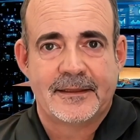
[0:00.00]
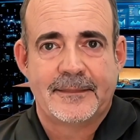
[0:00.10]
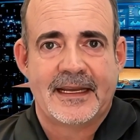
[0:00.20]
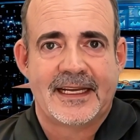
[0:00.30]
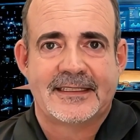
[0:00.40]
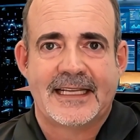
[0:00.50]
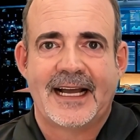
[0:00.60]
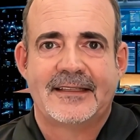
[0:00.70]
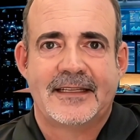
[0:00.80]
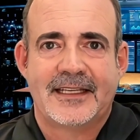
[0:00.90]
The
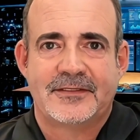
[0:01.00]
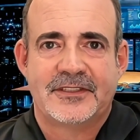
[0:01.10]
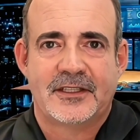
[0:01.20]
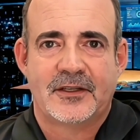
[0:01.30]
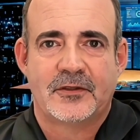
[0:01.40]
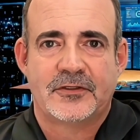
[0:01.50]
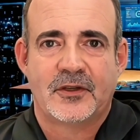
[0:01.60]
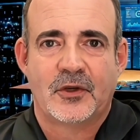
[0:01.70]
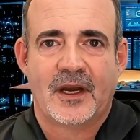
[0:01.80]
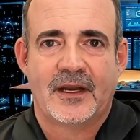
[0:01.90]
exact same skills
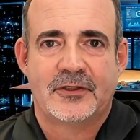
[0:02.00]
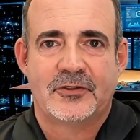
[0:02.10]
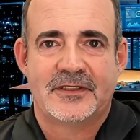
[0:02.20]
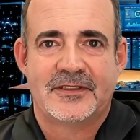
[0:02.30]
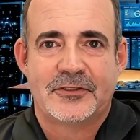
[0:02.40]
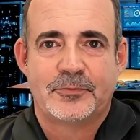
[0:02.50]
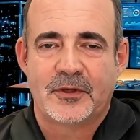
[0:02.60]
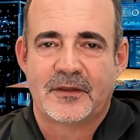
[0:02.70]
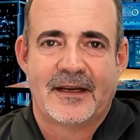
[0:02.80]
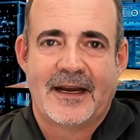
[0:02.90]
Claude uses to
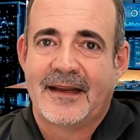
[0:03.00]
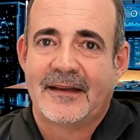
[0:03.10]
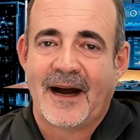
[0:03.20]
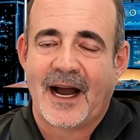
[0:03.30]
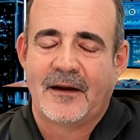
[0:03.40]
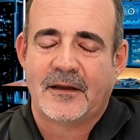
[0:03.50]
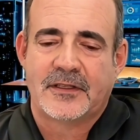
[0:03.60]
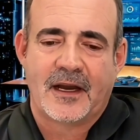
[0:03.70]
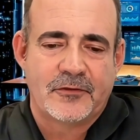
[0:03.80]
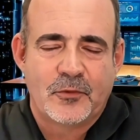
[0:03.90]
build an entire
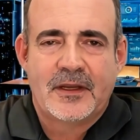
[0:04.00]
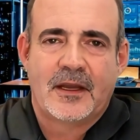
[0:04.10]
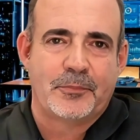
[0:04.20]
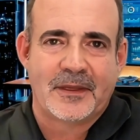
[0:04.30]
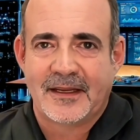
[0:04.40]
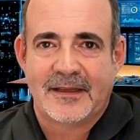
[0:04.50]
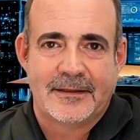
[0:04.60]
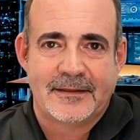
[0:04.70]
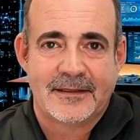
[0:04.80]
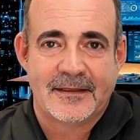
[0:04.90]
software company,
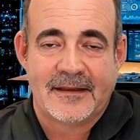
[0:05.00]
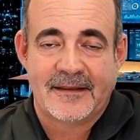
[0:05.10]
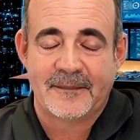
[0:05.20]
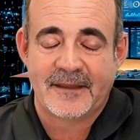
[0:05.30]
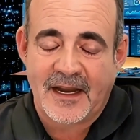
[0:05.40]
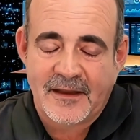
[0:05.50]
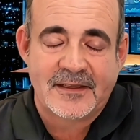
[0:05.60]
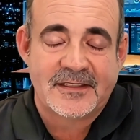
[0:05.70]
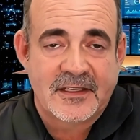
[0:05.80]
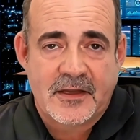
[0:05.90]
they are the
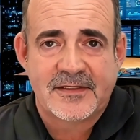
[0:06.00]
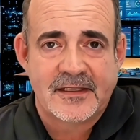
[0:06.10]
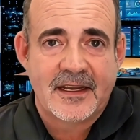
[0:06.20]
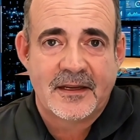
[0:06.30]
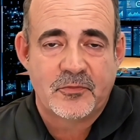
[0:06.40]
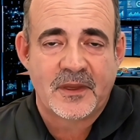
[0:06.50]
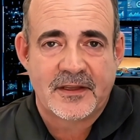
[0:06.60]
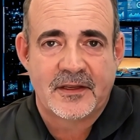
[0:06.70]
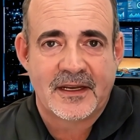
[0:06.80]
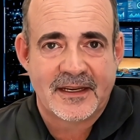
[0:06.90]
skills that can run
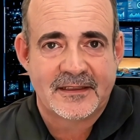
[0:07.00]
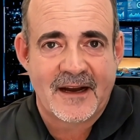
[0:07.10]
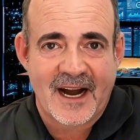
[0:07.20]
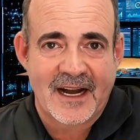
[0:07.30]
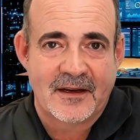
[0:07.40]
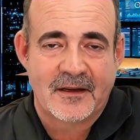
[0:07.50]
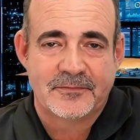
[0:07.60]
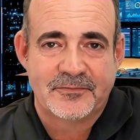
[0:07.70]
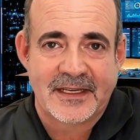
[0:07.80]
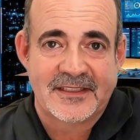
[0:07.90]
your entire
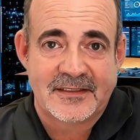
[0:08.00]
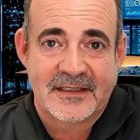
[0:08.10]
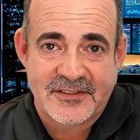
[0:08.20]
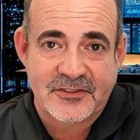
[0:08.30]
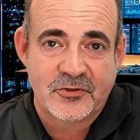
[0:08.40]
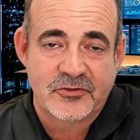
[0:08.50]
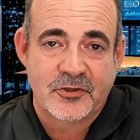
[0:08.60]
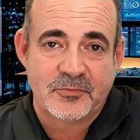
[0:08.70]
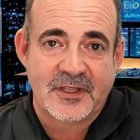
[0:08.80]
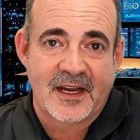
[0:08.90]
faceless
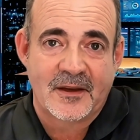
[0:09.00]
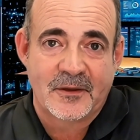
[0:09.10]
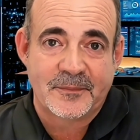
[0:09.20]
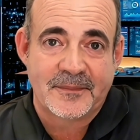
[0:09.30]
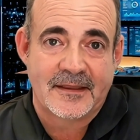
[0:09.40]
YouTube channel